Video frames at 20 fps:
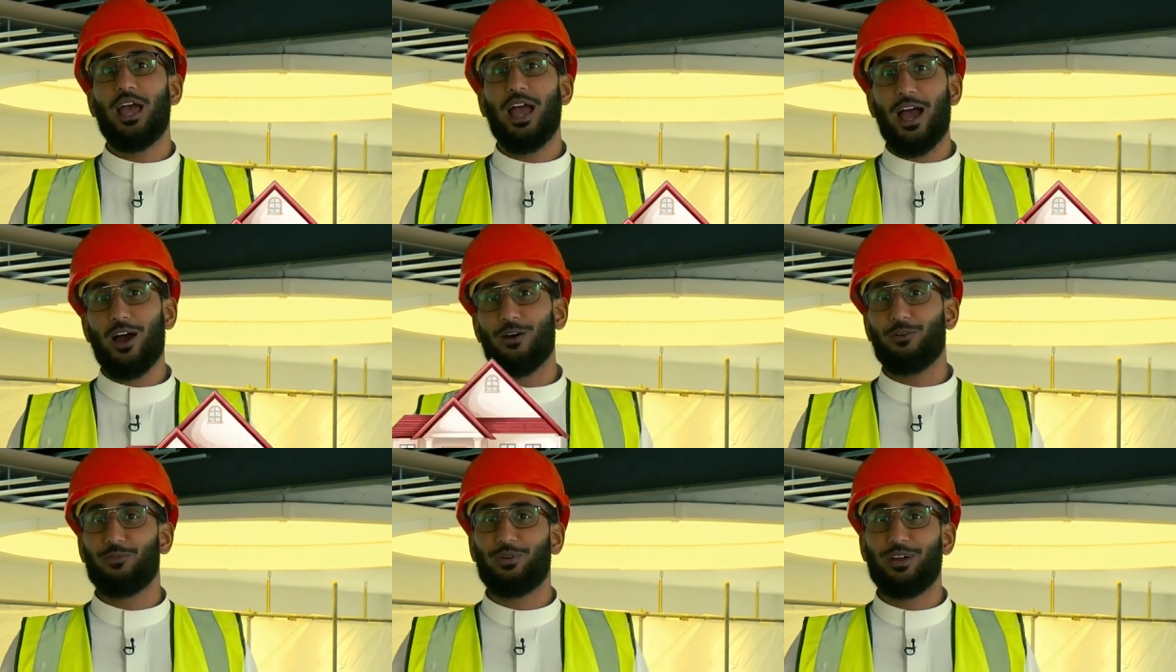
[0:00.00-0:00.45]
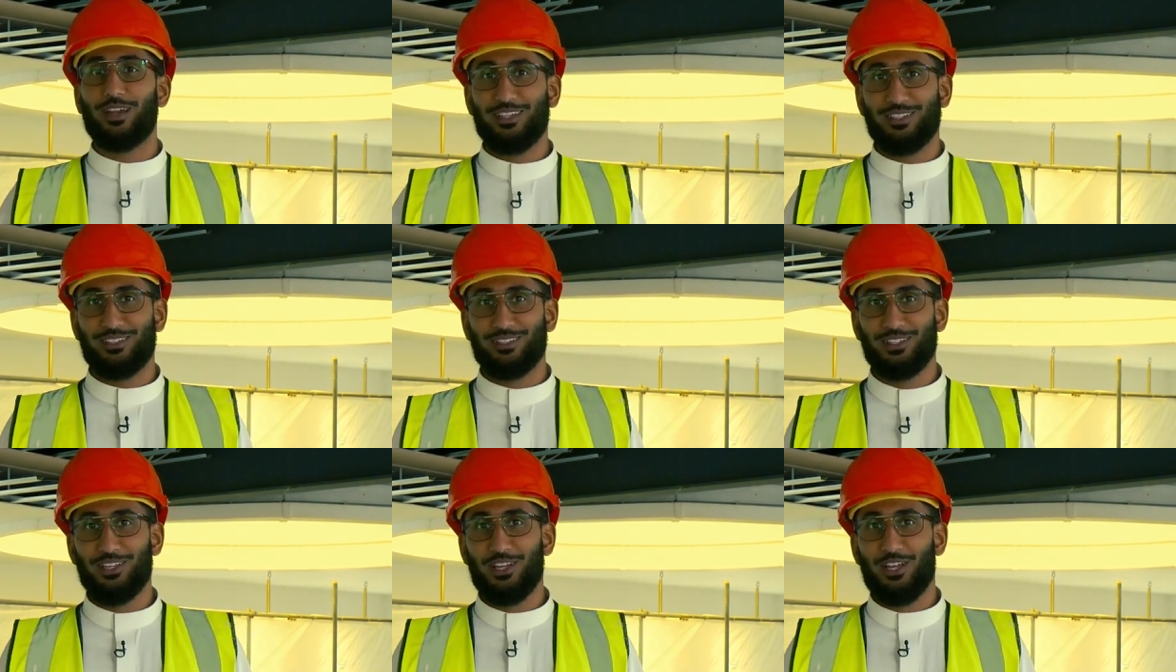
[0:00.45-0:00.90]

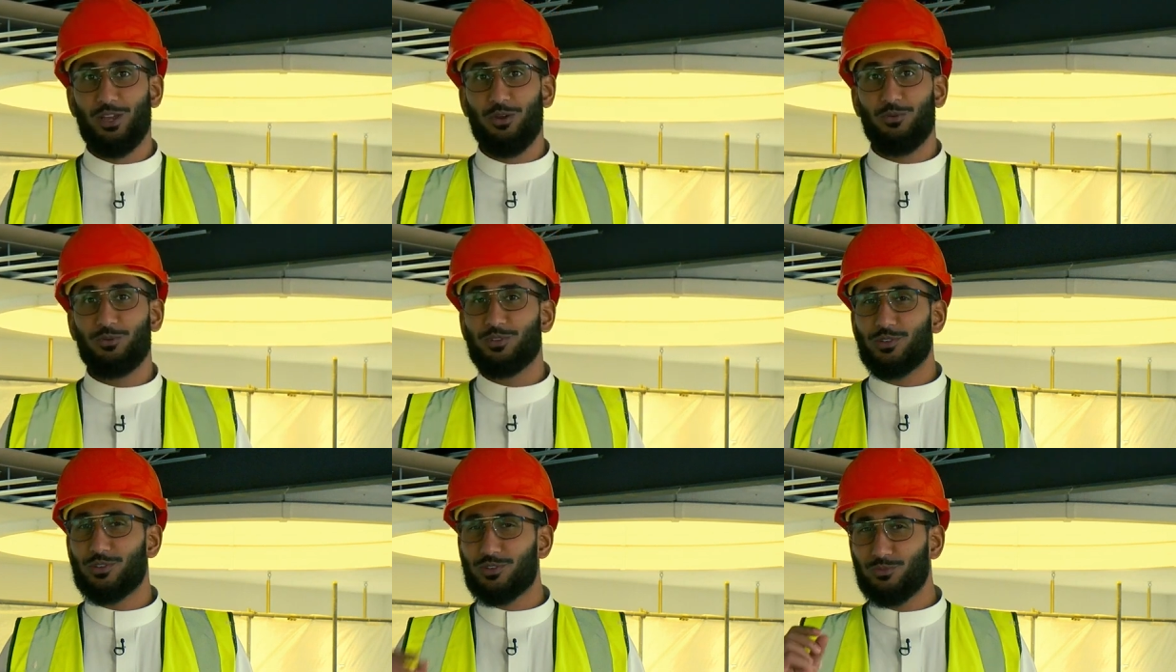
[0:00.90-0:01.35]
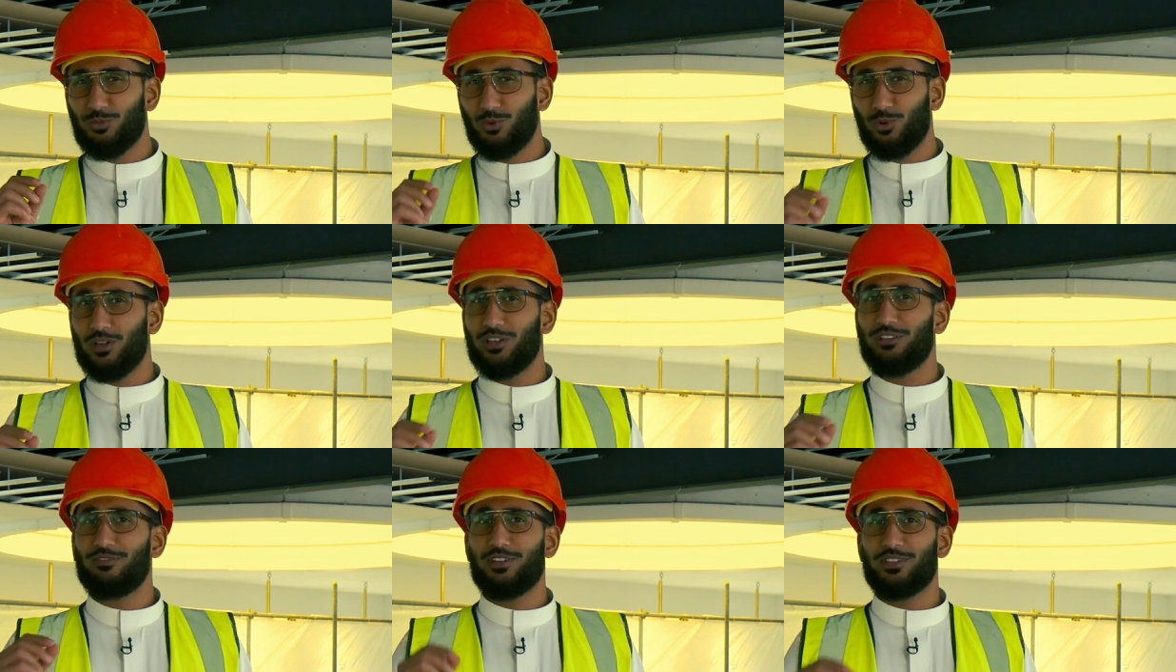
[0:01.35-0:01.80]
outright with a
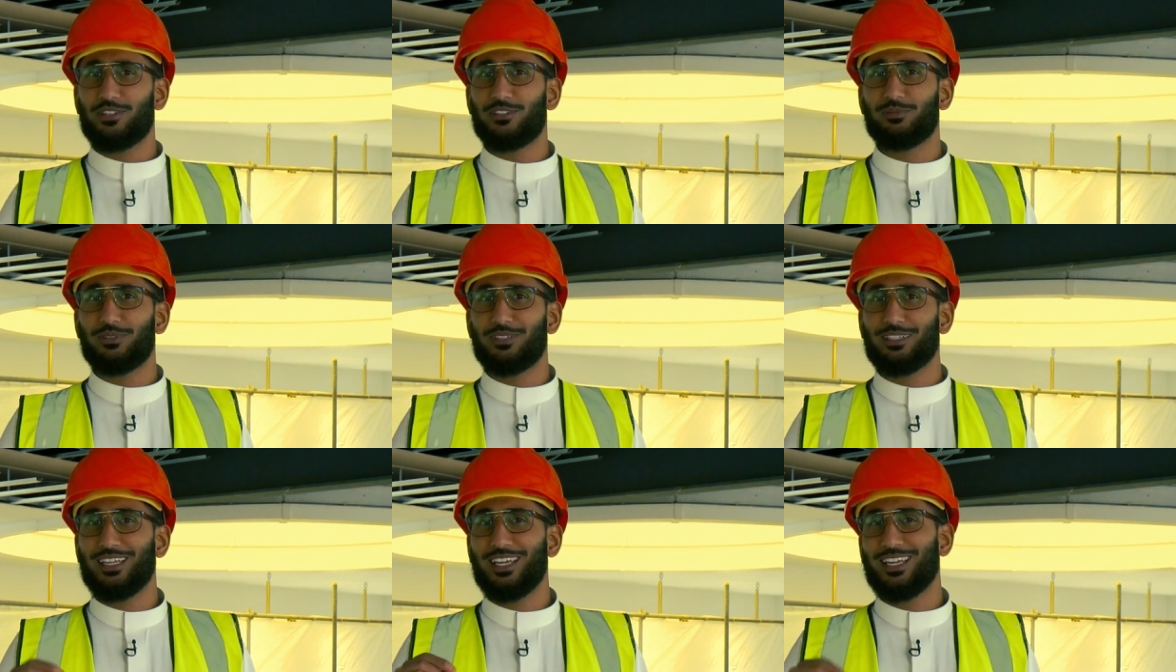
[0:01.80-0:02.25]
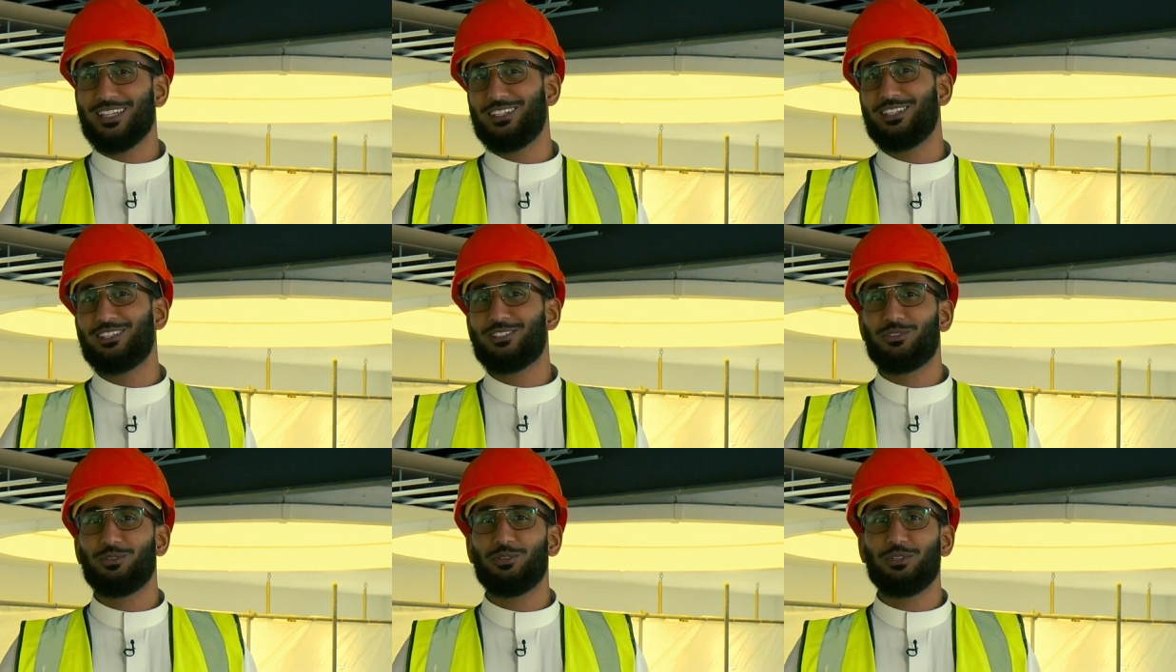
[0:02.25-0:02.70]
small investment in
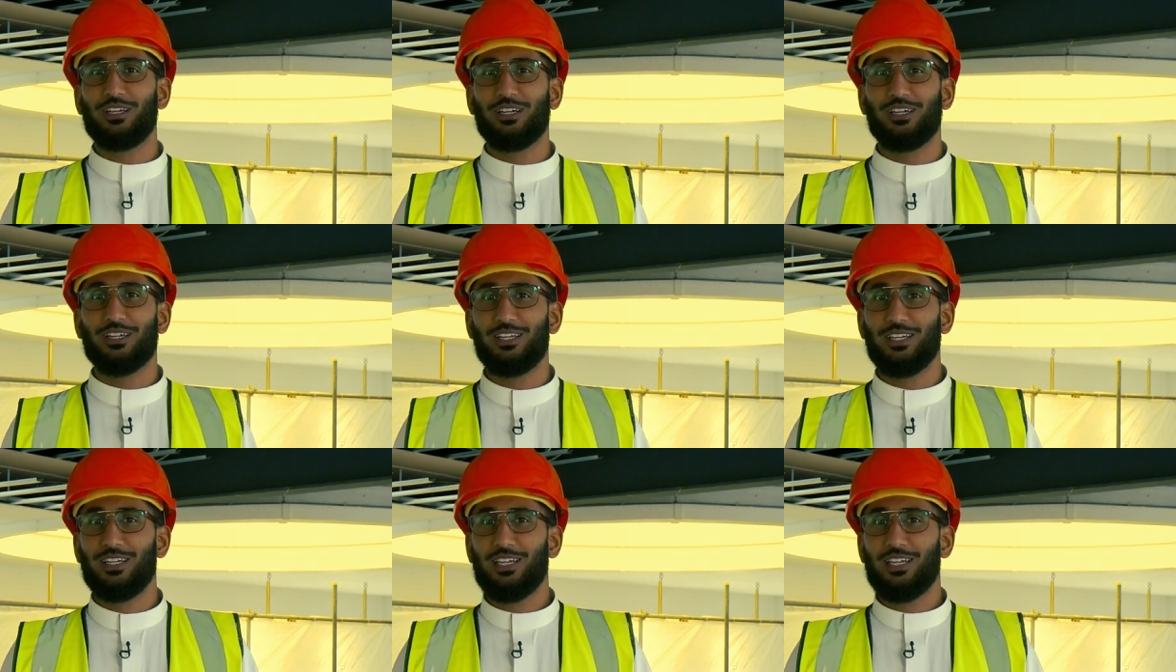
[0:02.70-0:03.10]
this dunya.